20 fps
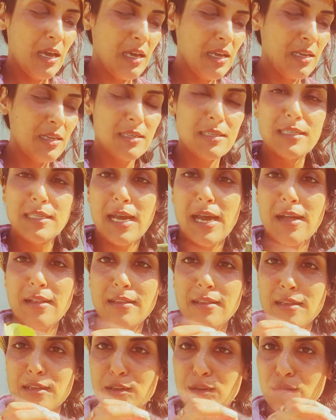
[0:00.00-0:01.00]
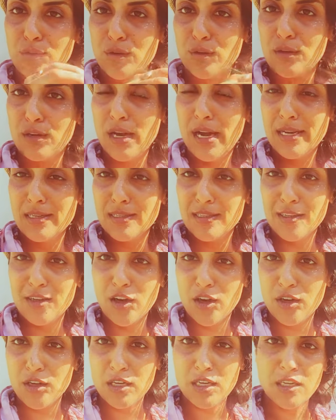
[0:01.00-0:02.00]
in a salad or as a
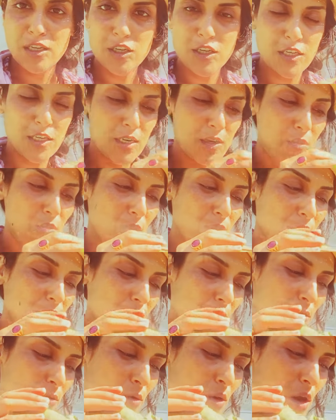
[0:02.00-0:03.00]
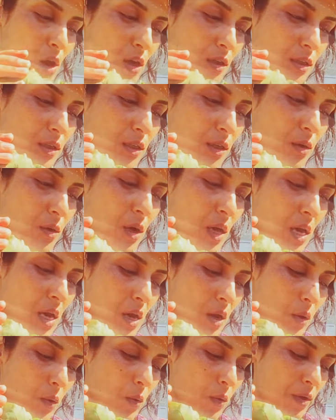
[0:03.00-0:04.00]
garnish where they're raw. So
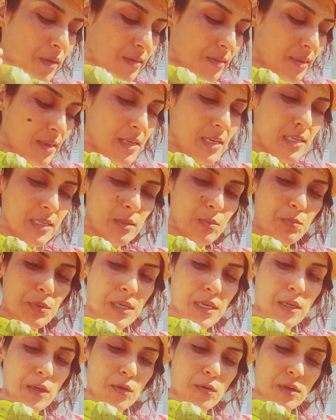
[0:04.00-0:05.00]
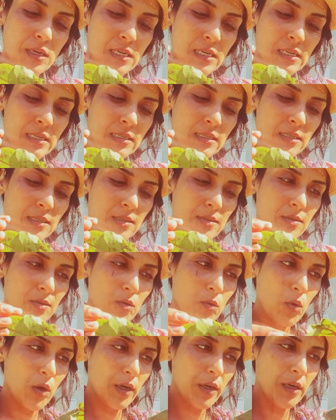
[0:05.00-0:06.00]
with these beet greens,
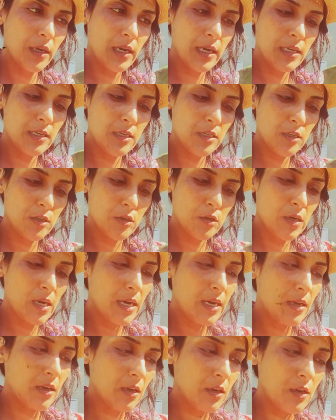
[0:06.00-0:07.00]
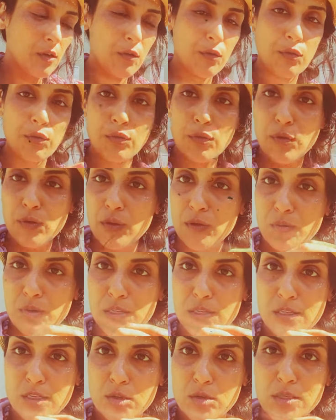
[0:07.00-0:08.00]
what could I do? I could throw them
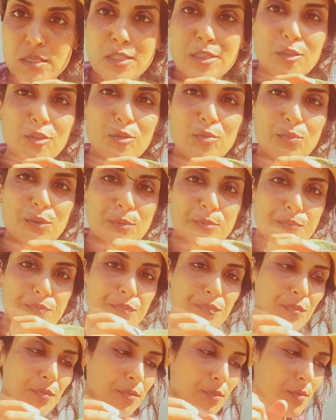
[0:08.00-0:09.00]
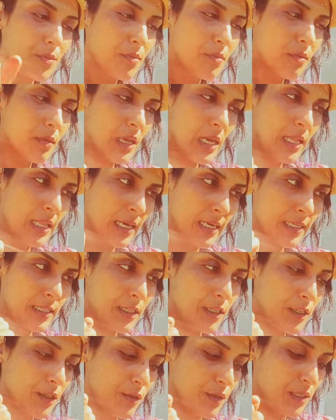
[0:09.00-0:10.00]
into a soup. I like
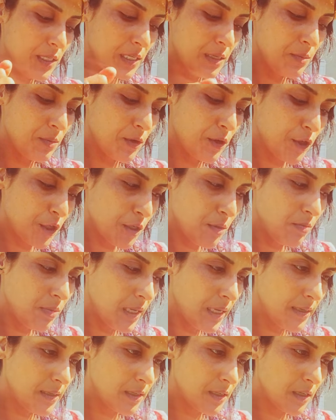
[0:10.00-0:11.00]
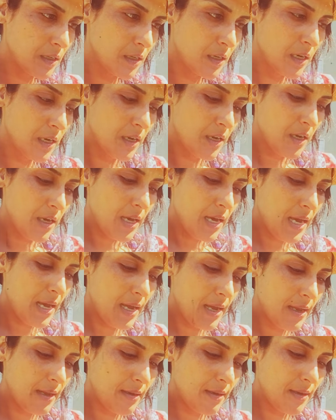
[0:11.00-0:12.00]
to use the immersion blender,
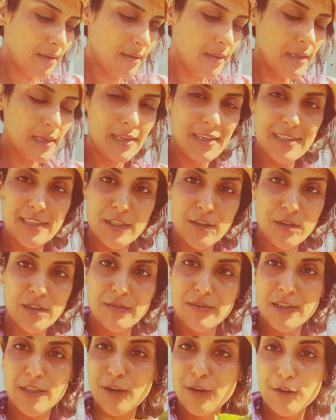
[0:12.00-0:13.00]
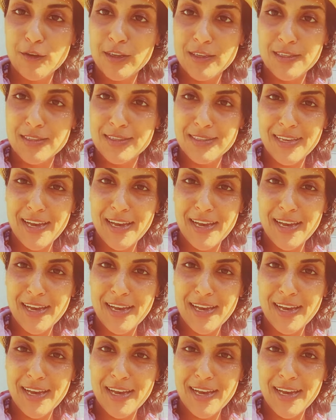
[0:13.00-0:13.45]
and the kids don't even notice.